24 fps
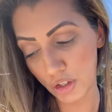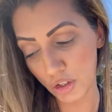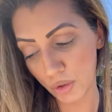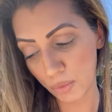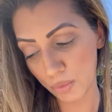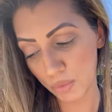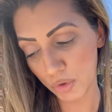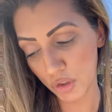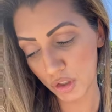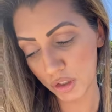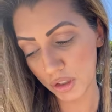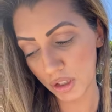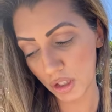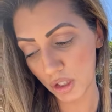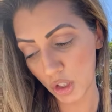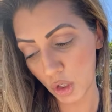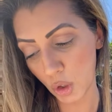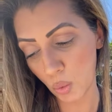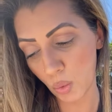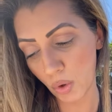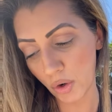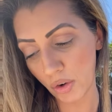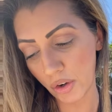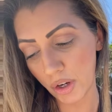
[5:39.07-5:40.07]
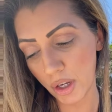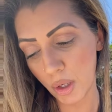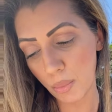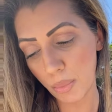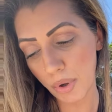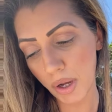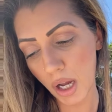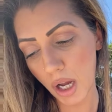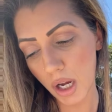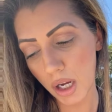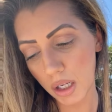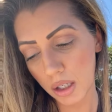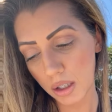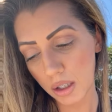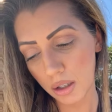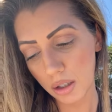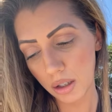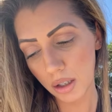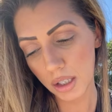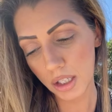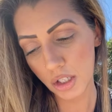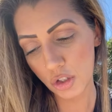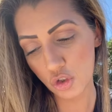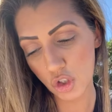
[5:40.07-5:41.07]
I'm just a little worried, but
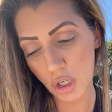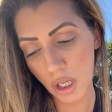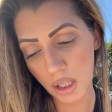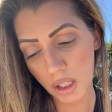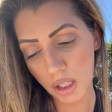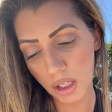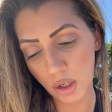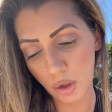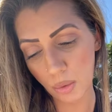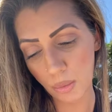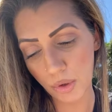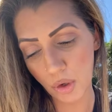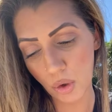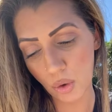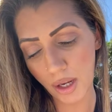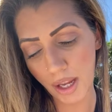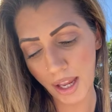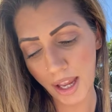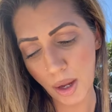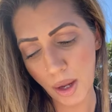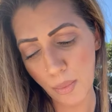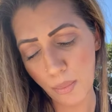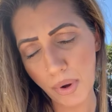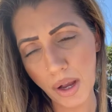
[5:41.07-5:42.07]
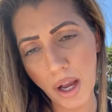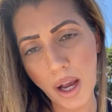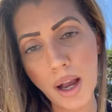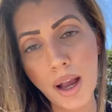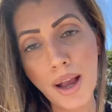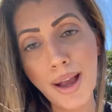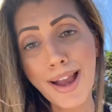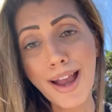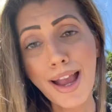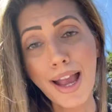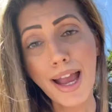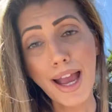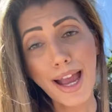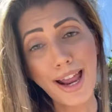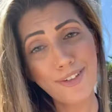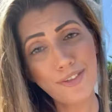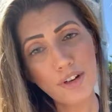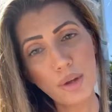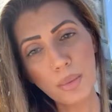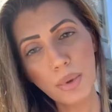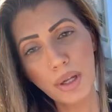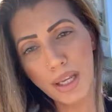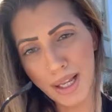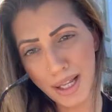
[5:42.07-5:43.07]
inshallah it'll be okay. But
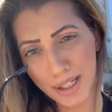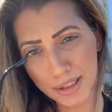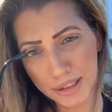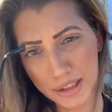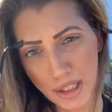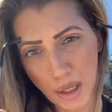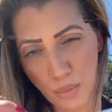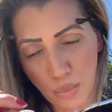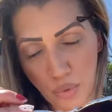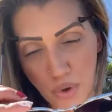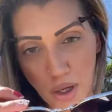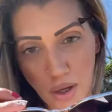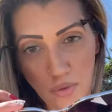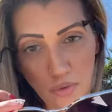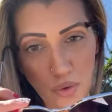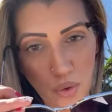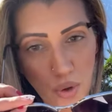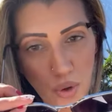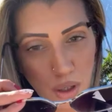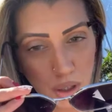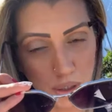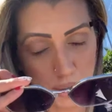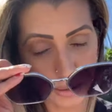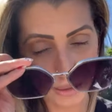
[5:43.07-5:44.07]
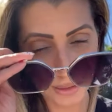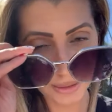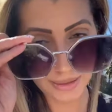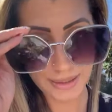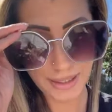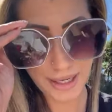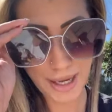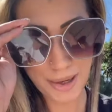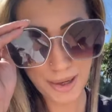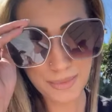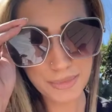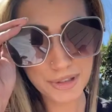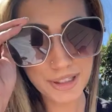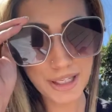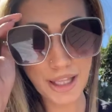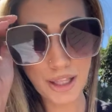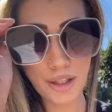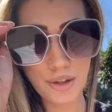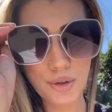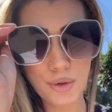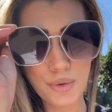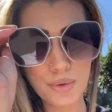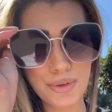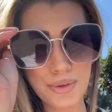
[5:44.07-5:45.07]
everybody else I pray for, I'm
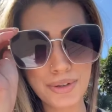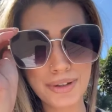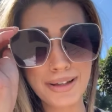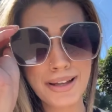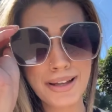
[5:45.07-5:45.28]
telling you,